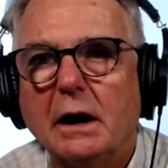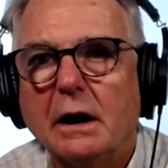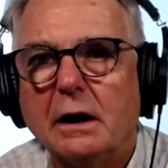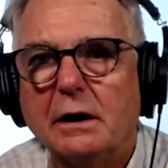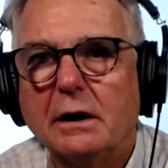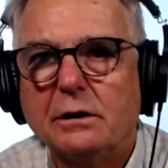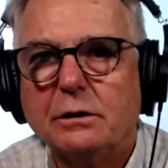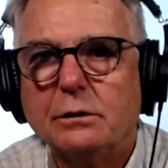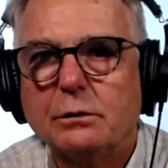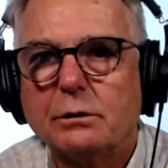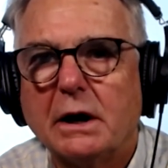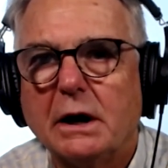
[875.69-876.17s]

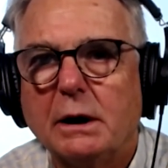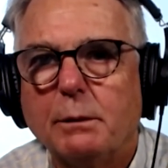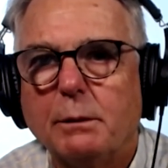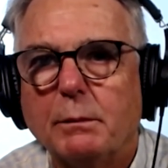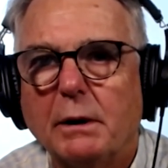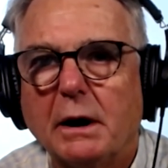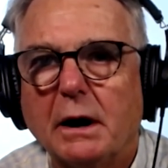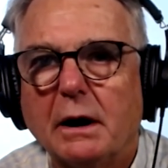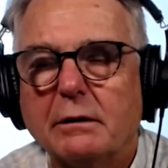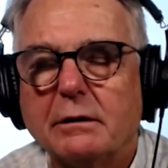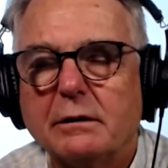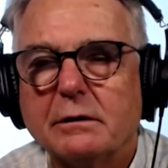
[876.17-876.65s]
You came
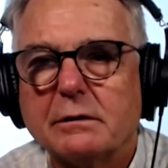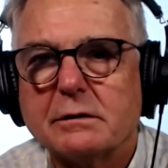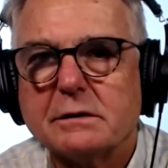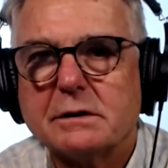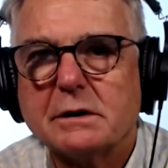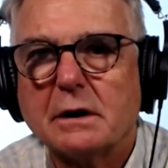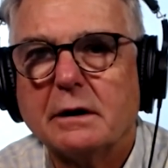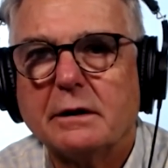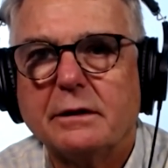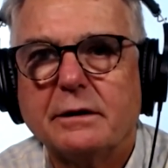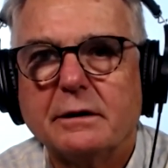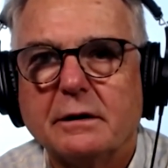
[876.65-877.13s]
out.
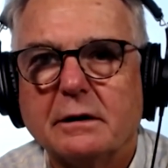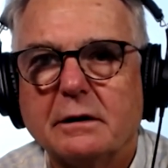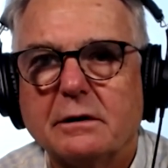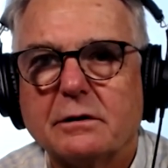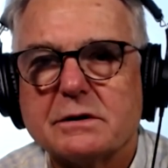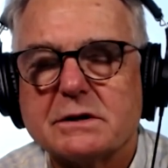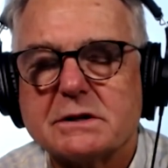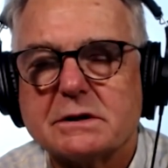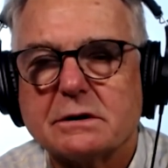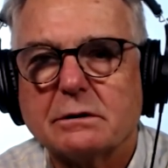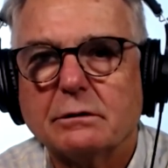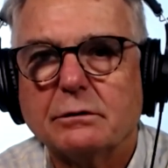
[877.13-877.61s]
I think you're
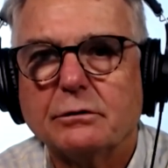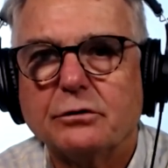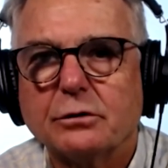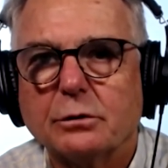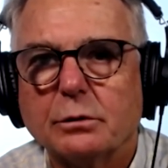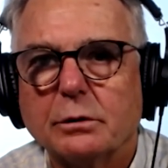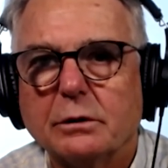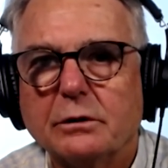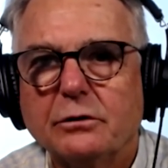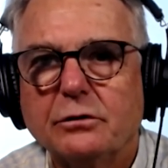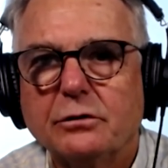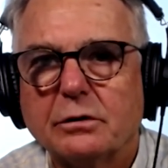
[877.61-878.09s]
still
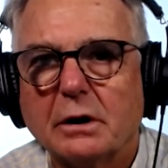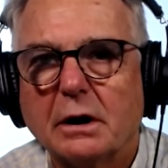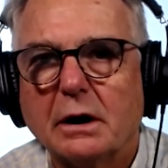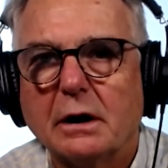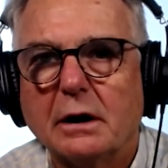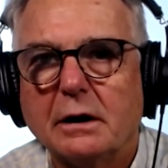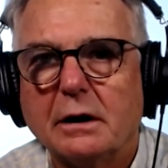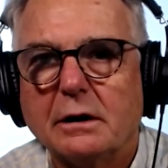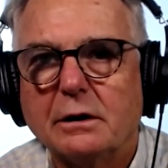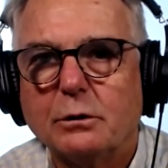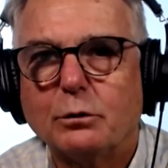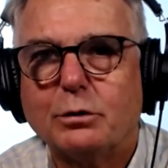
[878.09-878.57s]
Jewish.
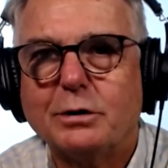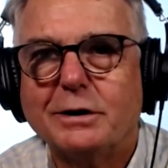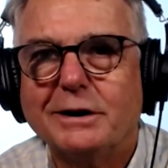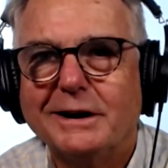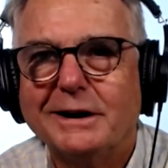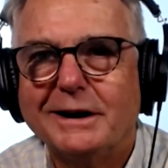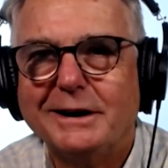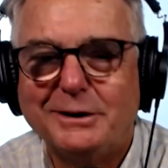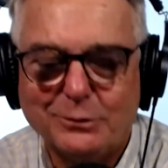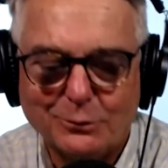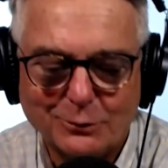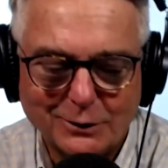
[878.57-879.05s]

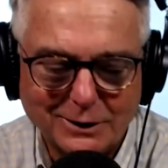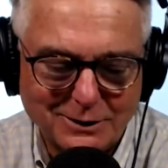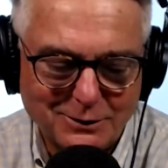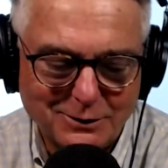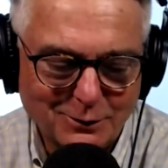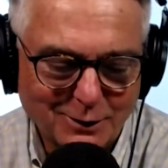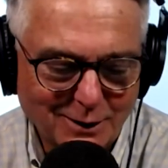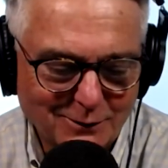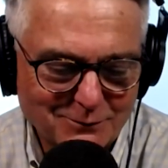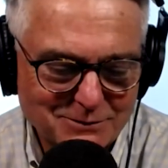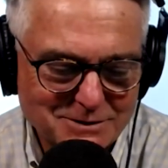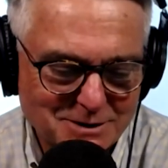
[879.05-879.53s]
You
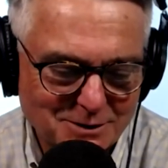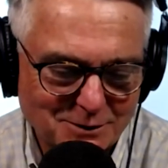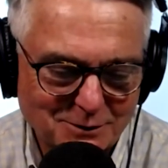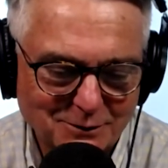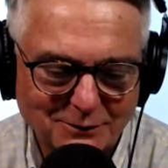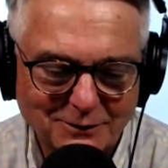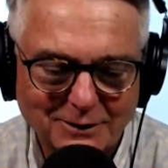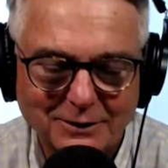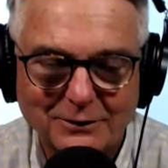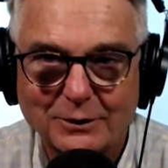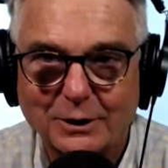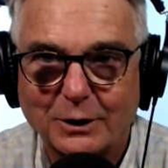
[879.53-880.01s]
have
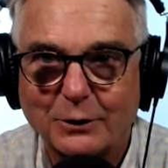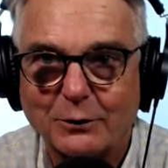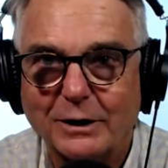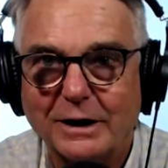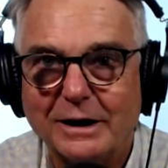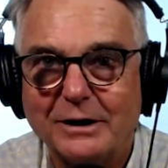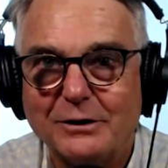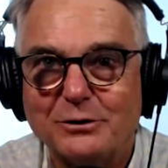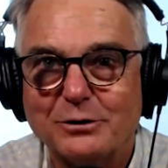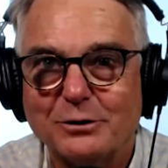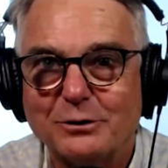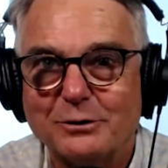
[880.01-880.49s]
certainly the
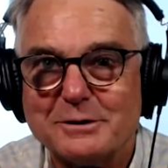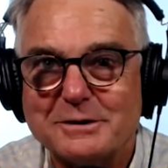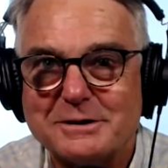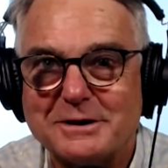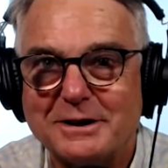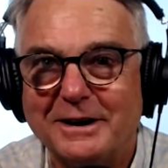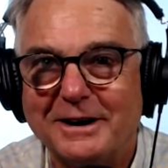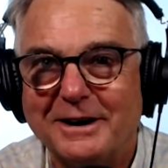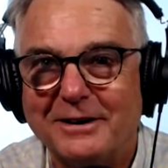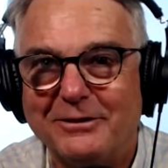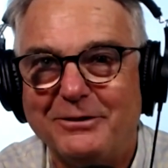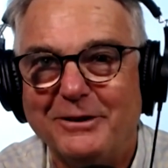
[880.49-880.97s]
credentials
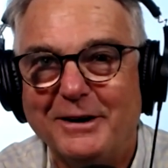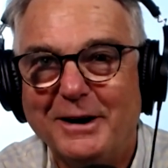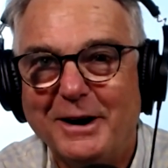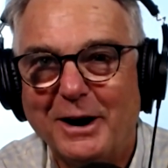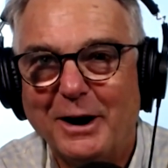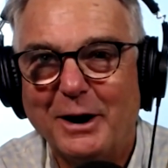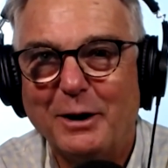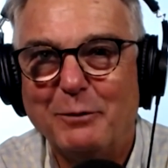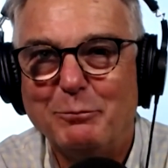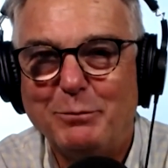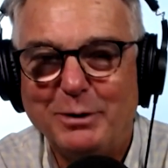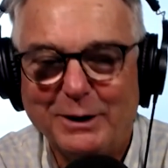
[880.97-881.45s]
of
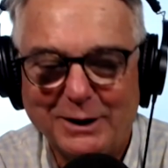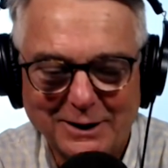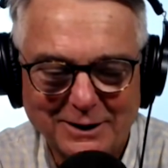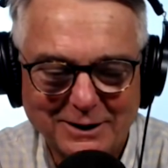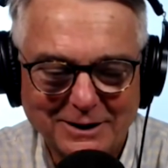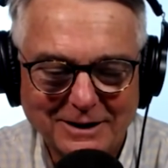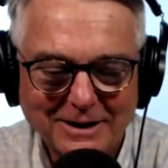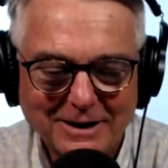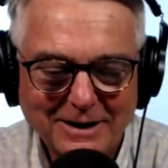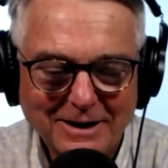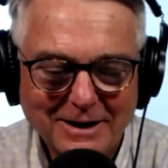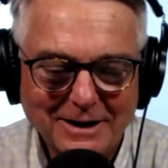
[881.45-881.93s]

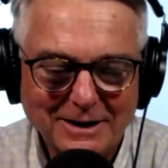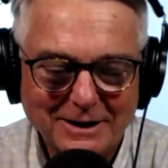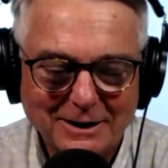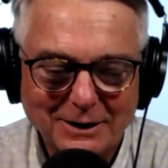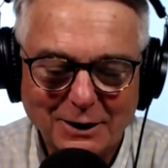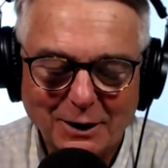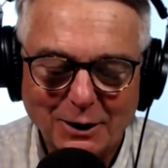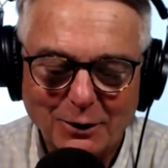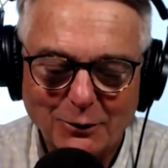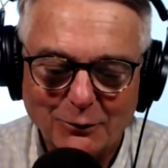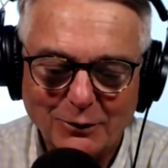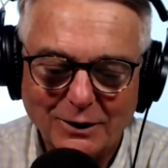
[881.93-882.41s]
being,
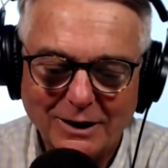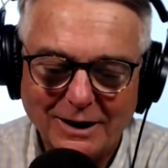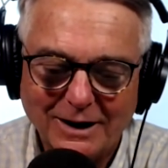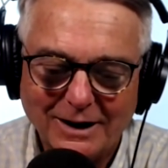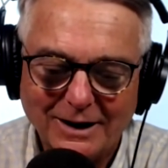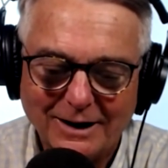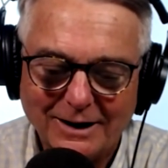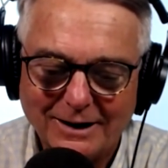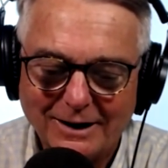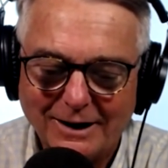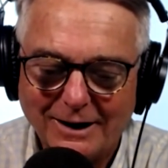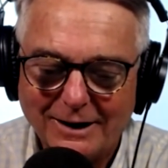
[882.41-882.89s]

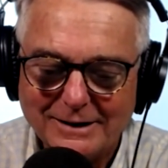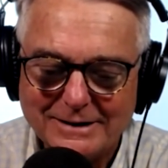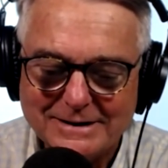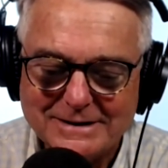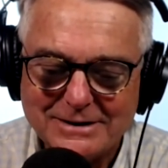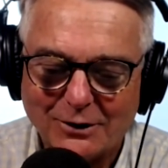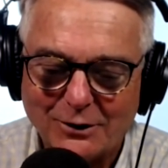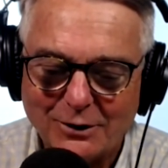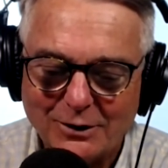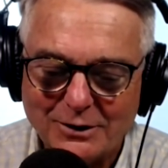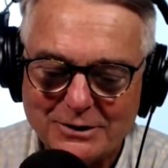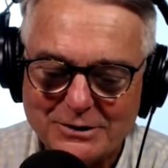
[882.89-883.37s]

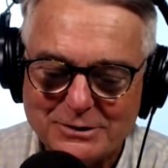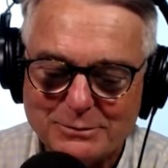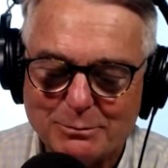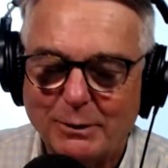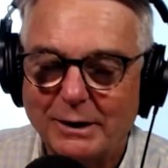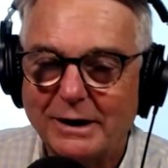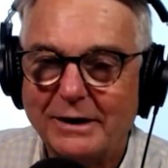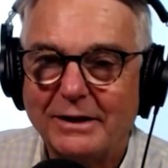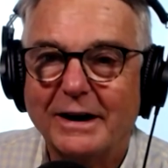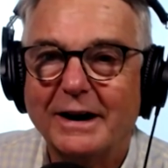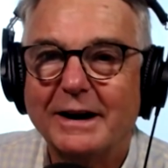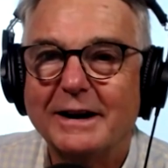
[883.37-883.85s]
untarnished
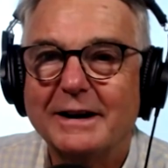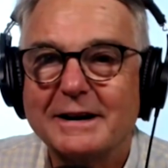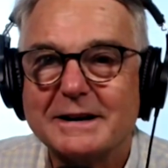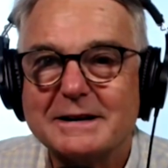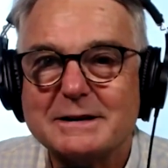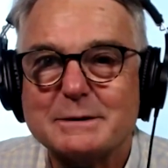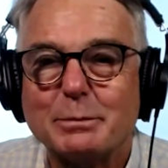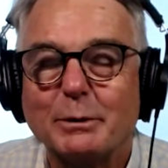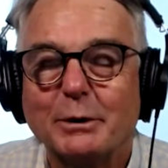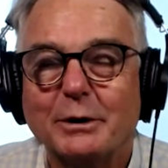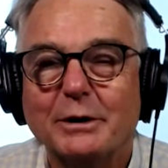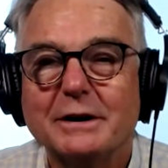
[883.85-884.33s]
by that
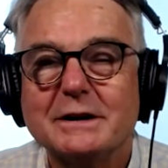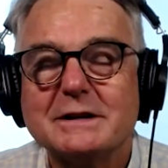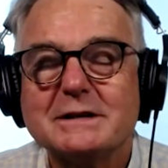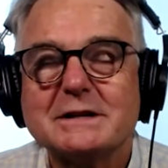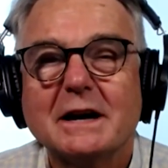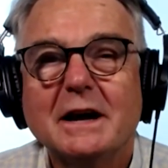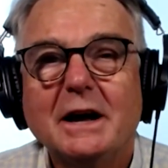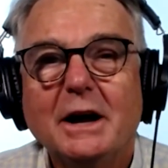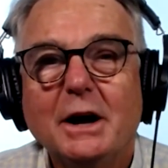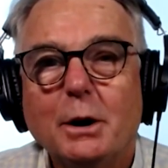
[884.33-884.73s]
experience.